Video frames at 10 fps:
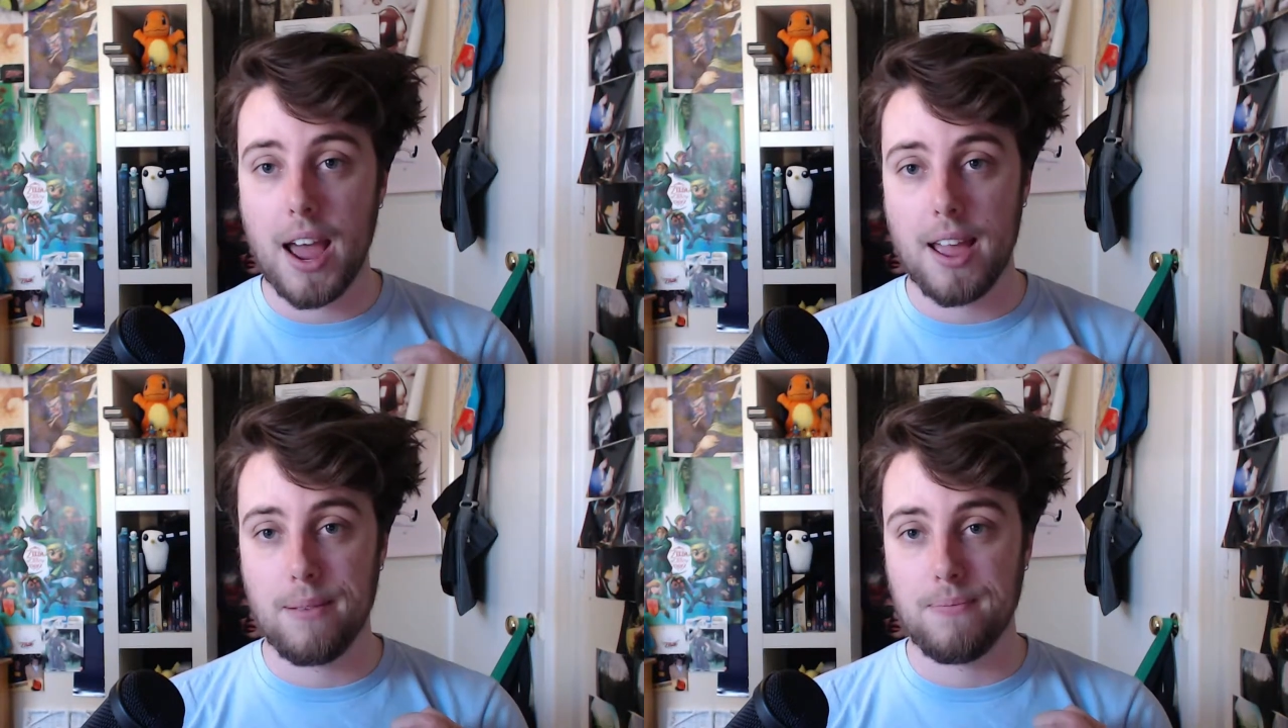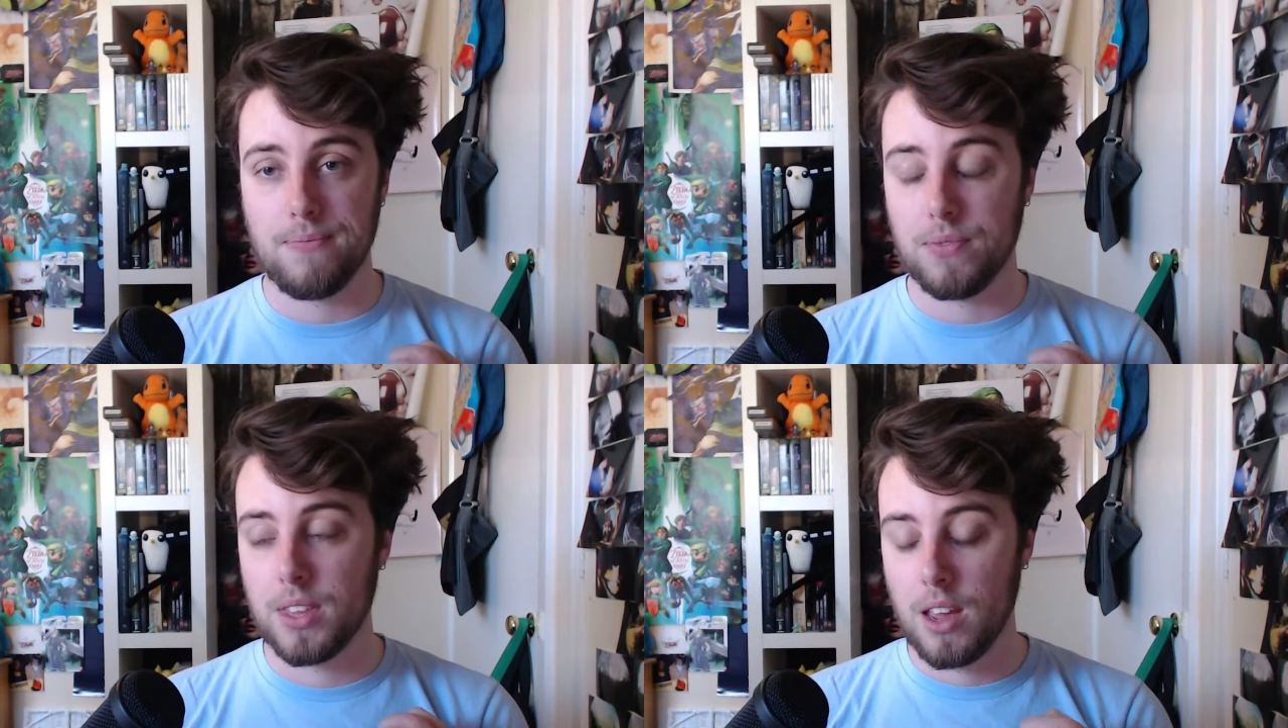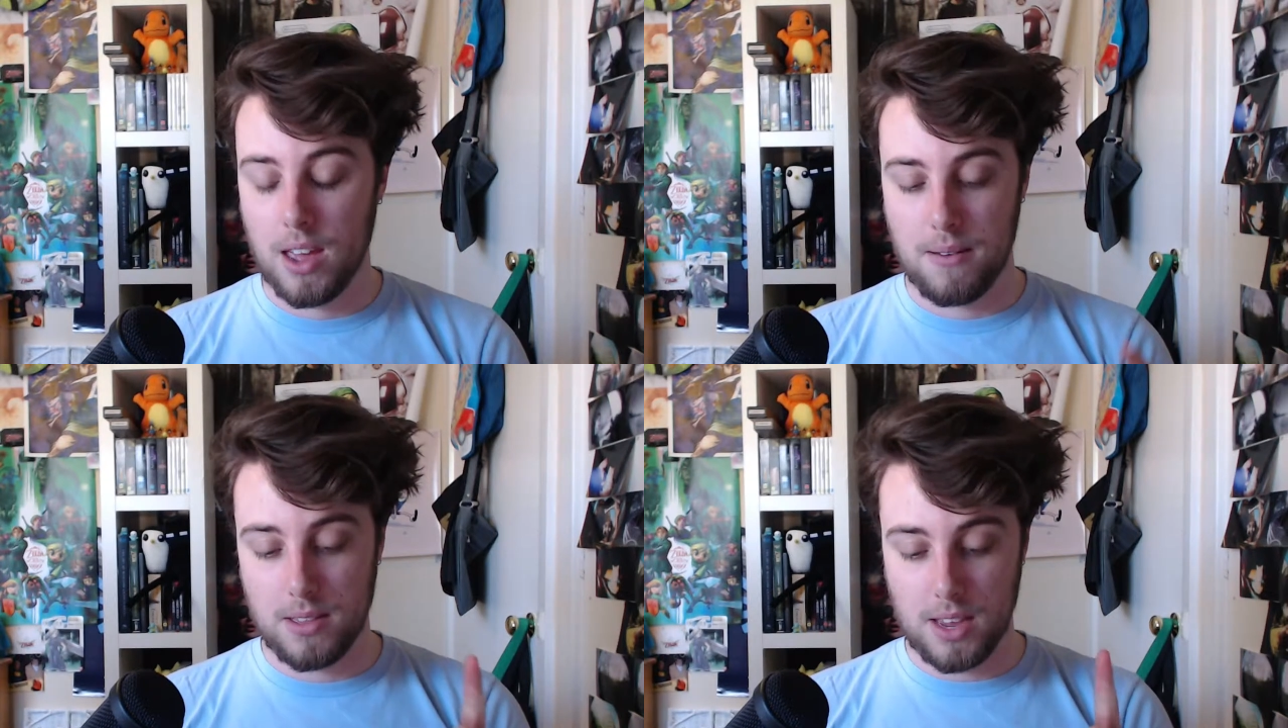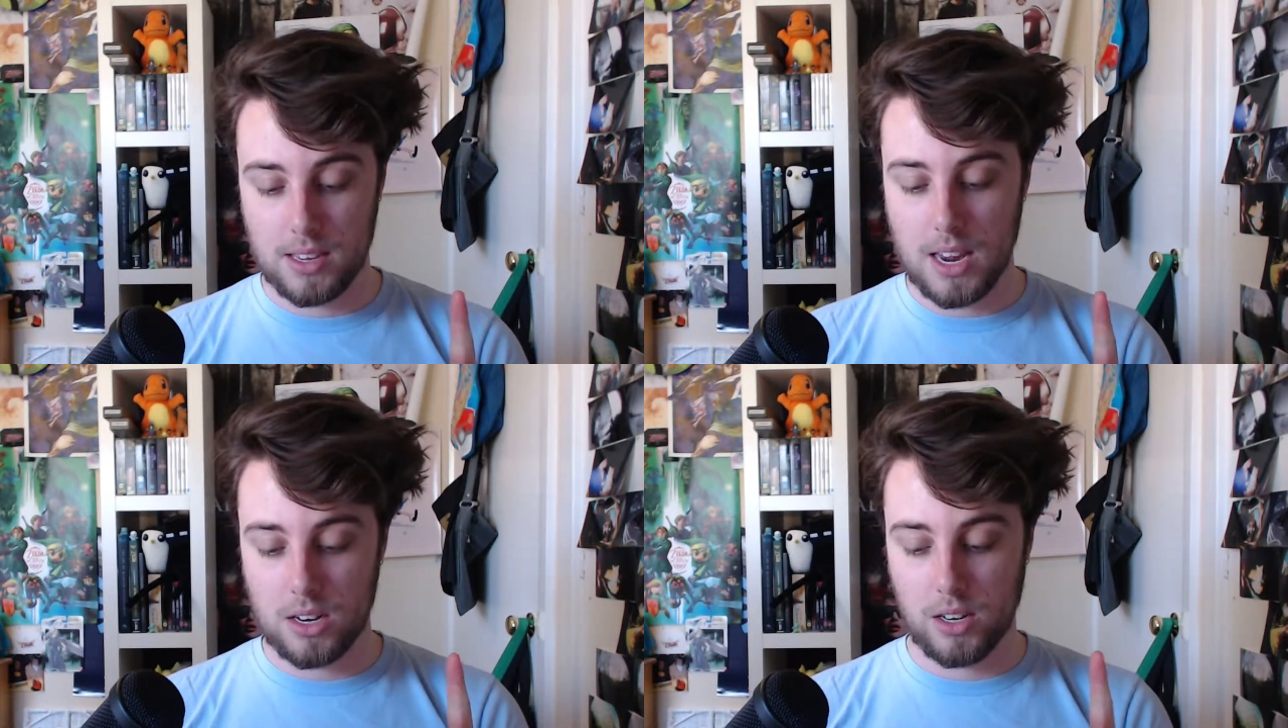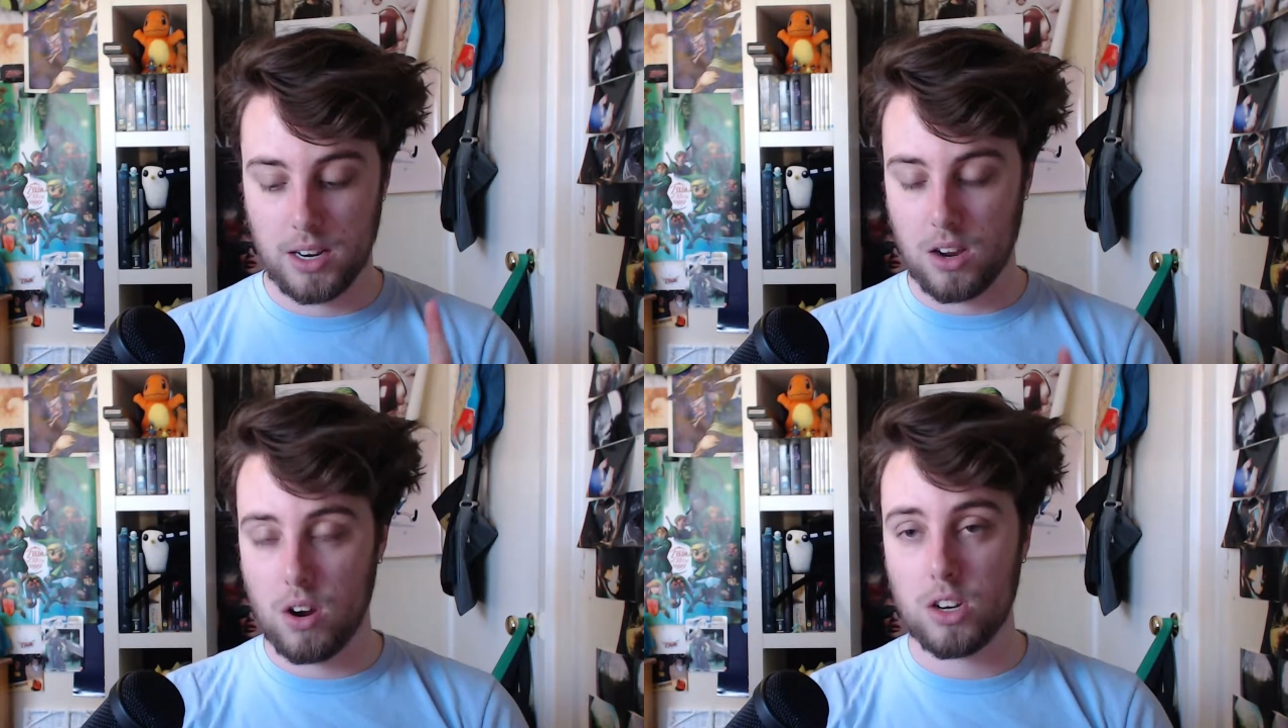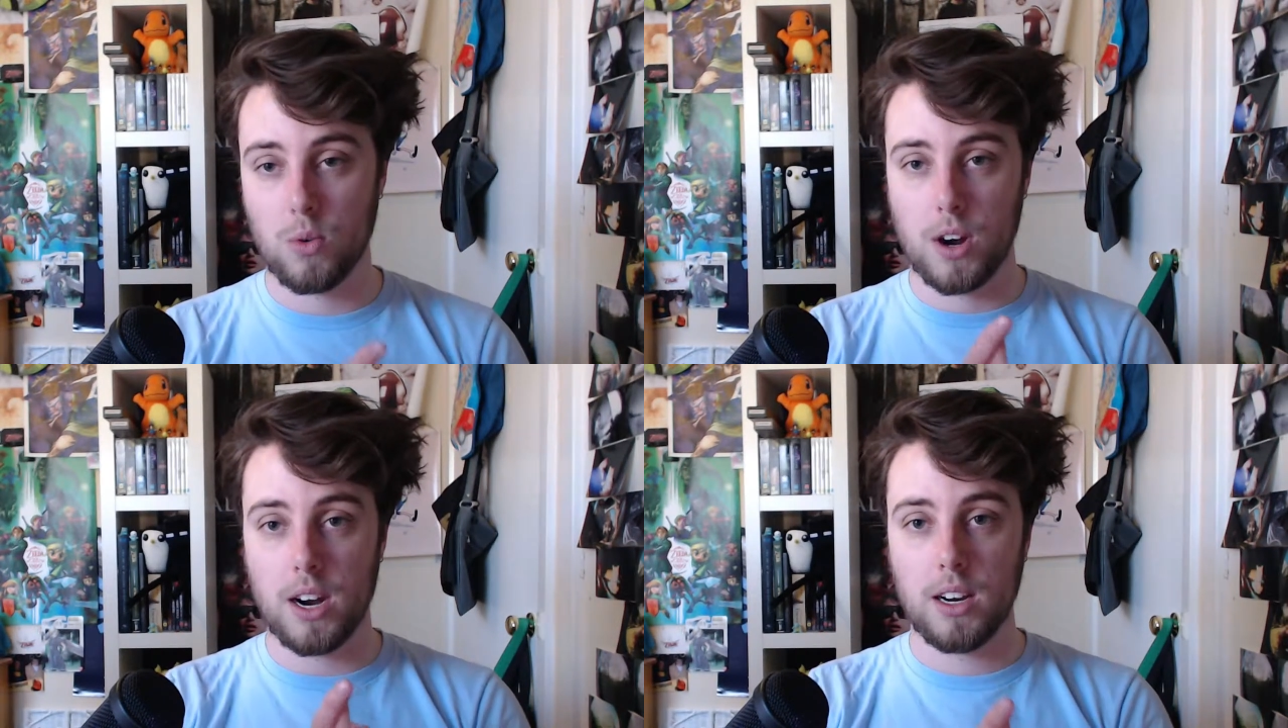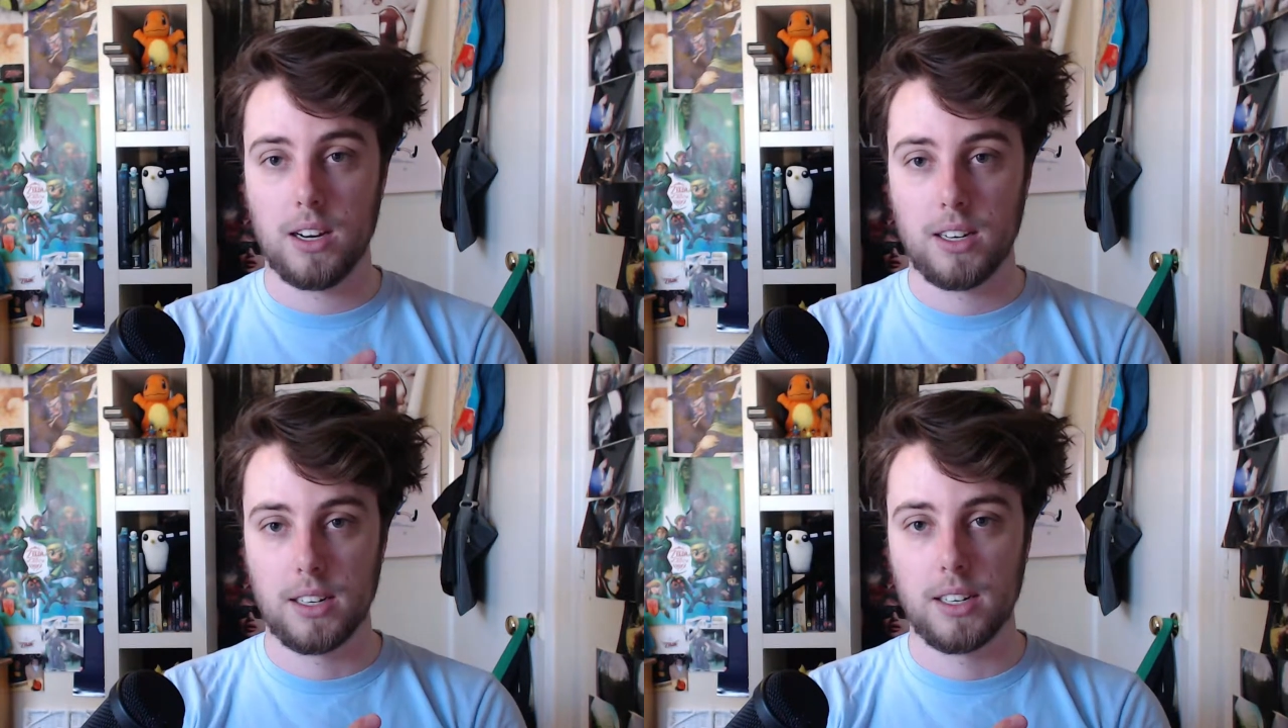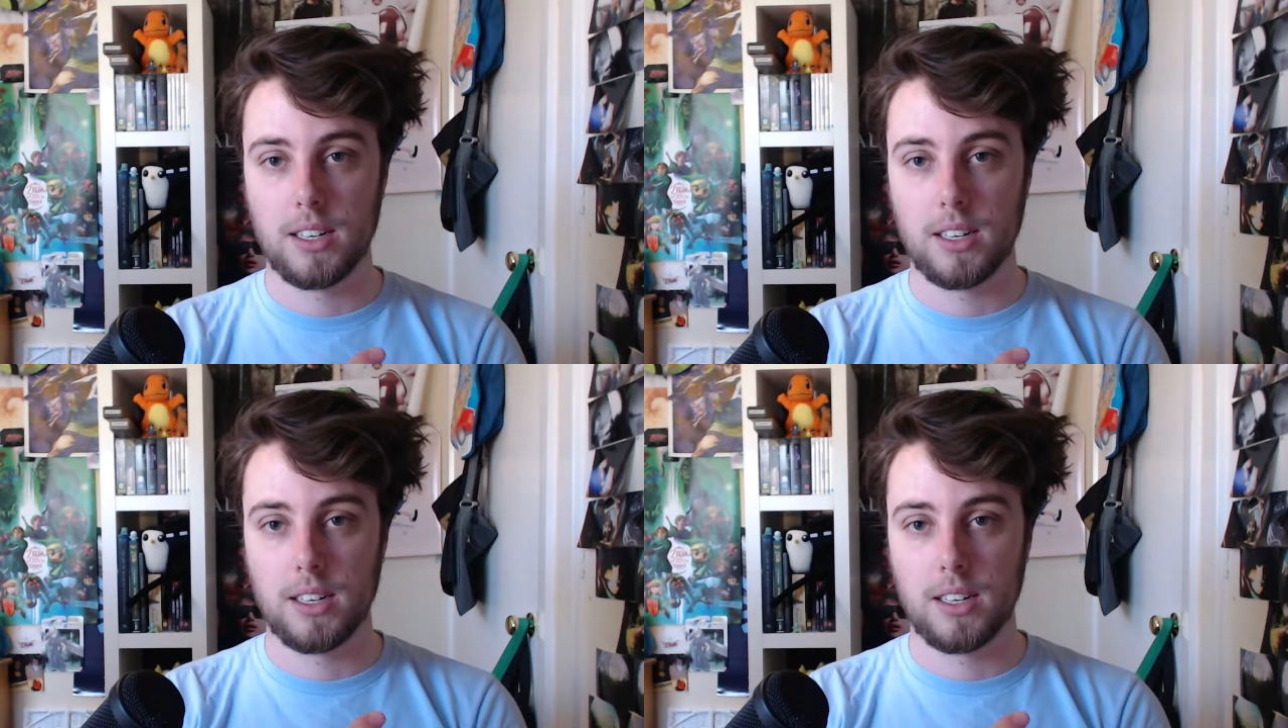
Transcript: I am essentially going to work